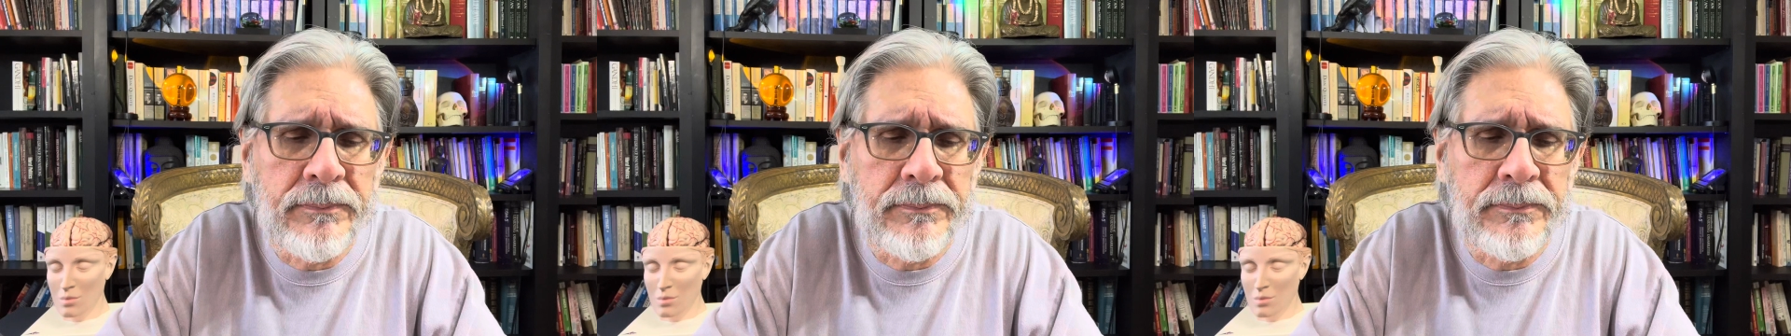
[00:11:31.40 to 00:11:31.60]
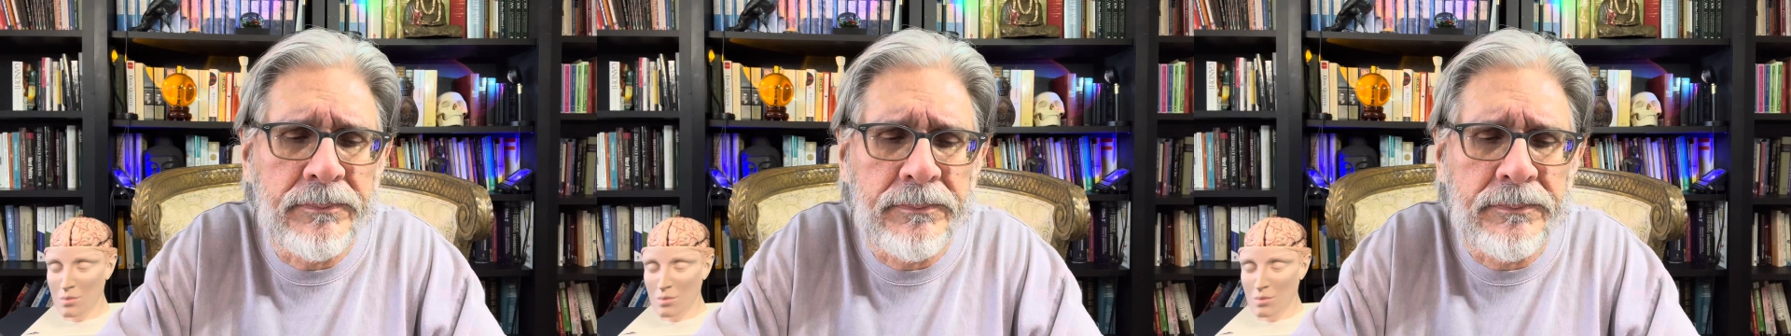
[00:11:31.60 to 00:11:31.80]

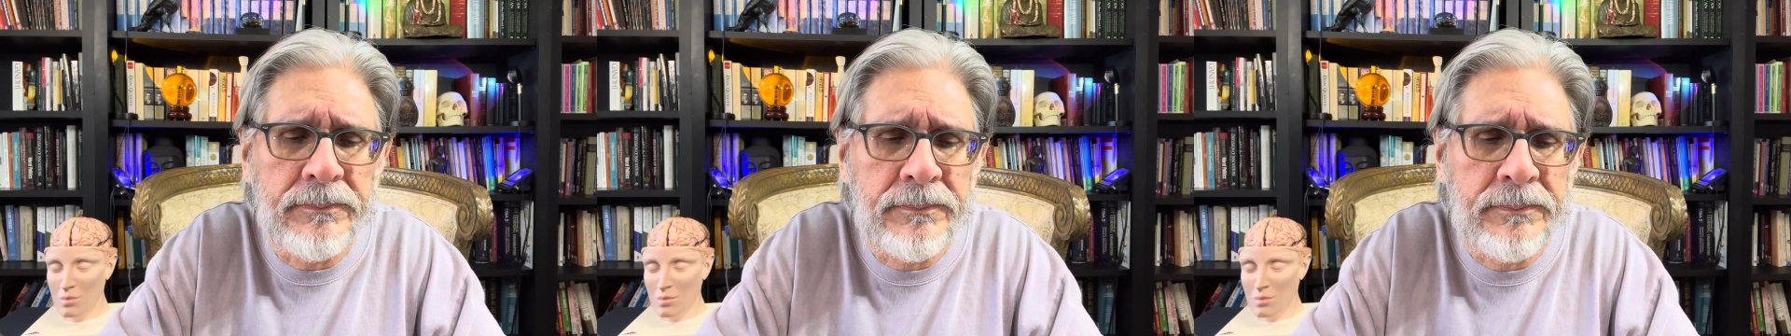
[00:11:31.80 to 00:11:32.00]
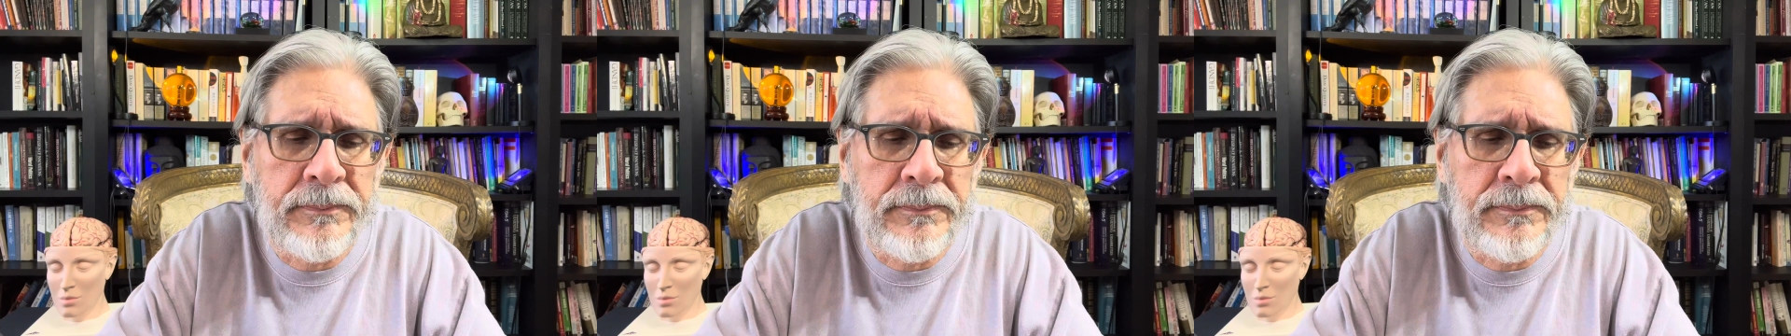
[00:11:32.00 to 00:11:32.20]

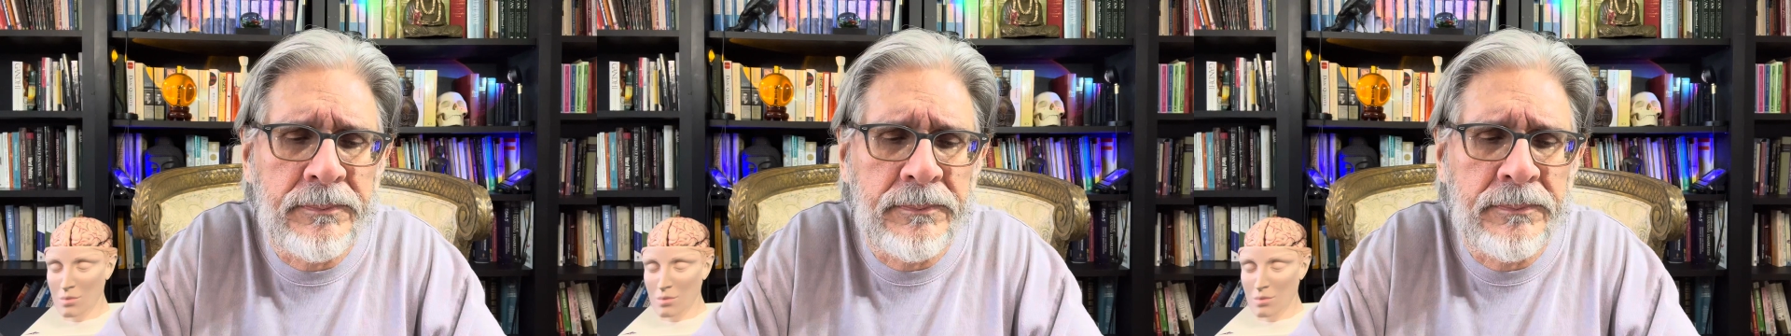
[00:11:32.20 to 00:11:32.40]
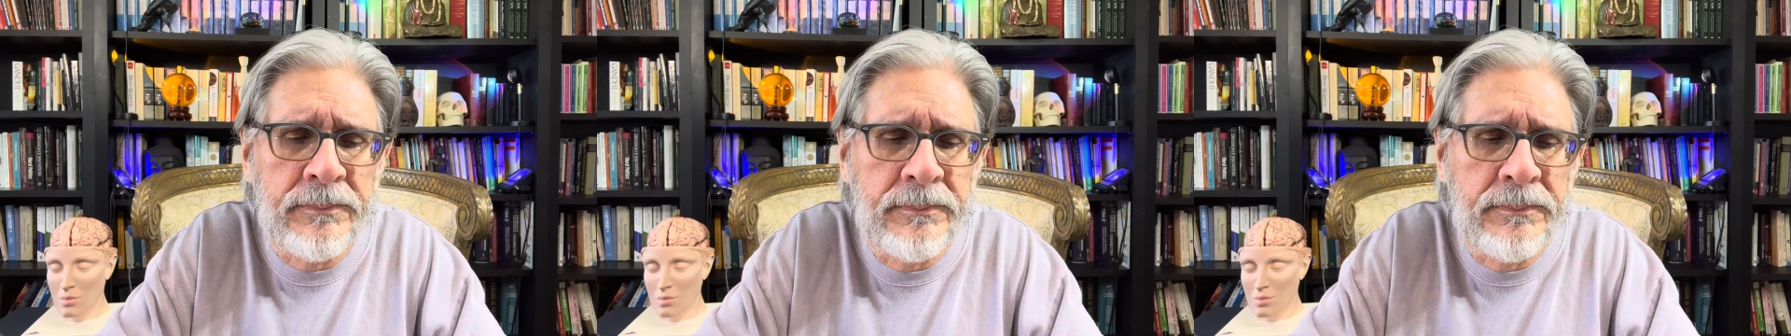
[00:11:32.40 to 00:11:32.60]

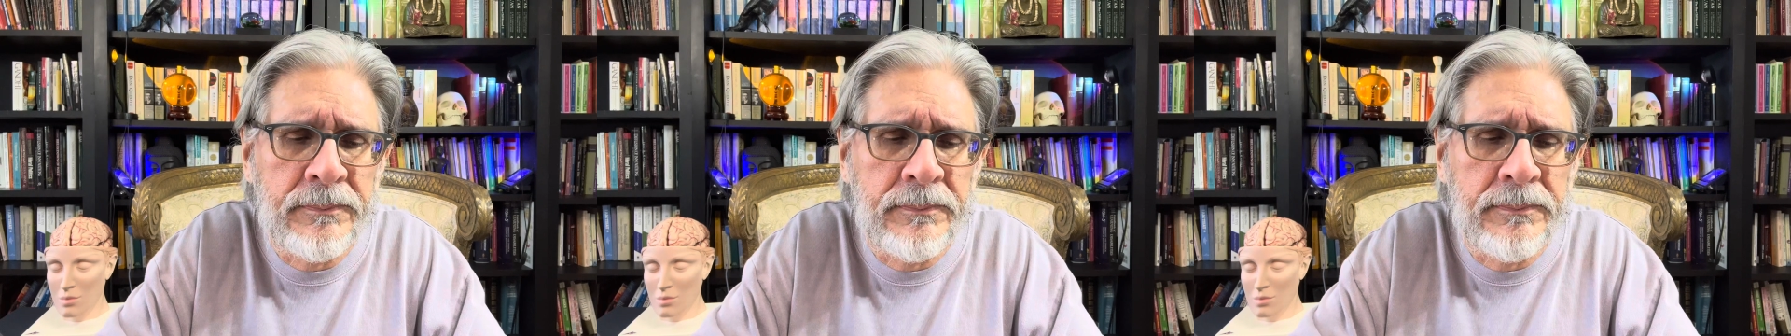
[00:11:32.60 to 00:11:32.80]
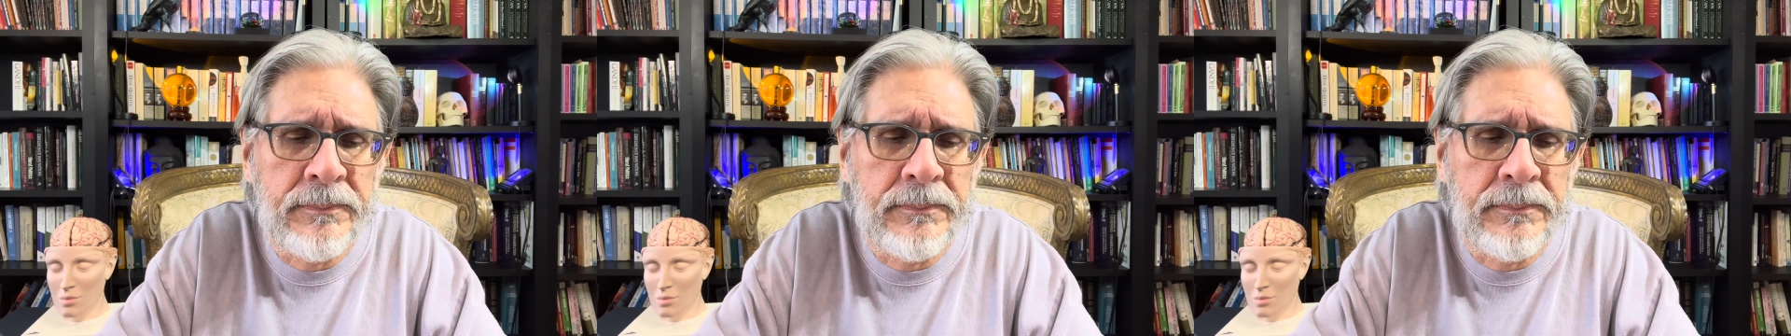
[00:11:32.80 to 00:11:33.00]

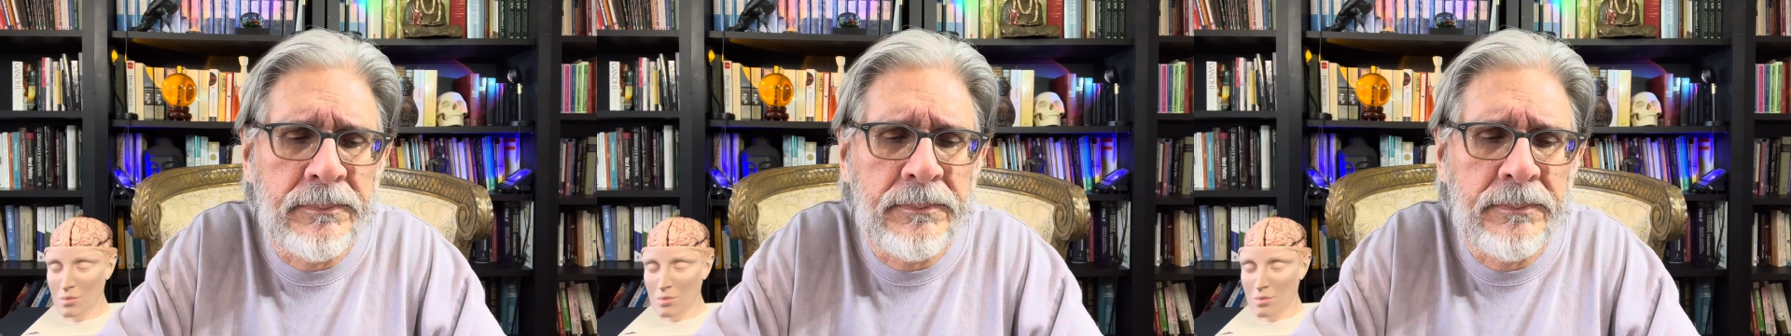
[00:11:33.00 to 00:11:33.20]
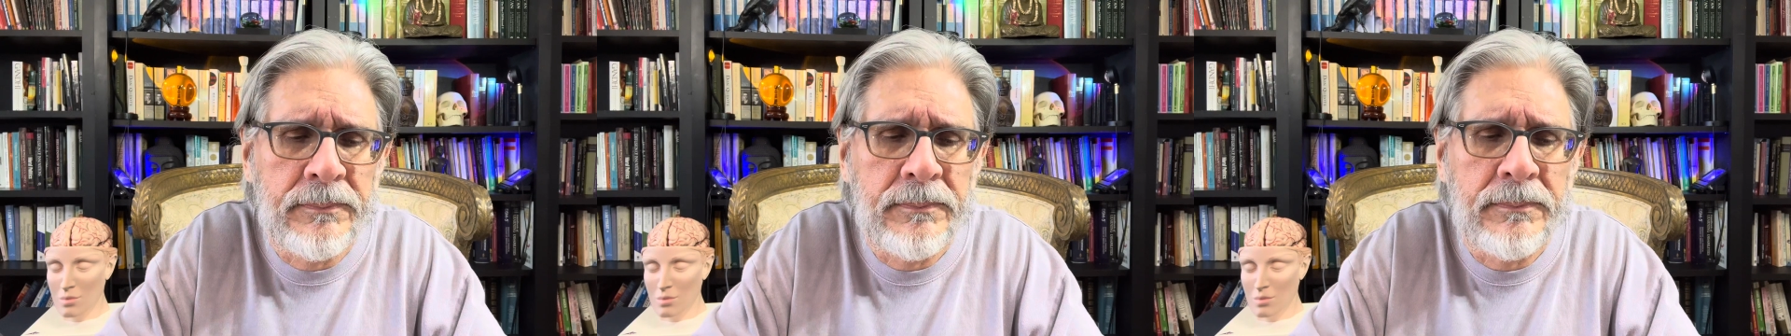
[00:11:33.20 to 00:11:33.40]

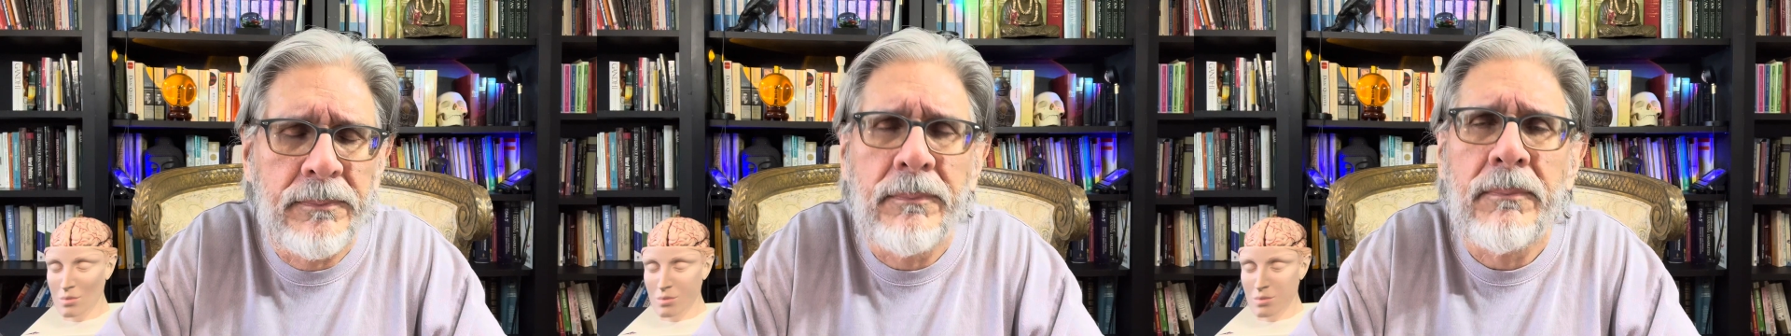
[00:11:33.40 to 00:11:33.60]
[no speech]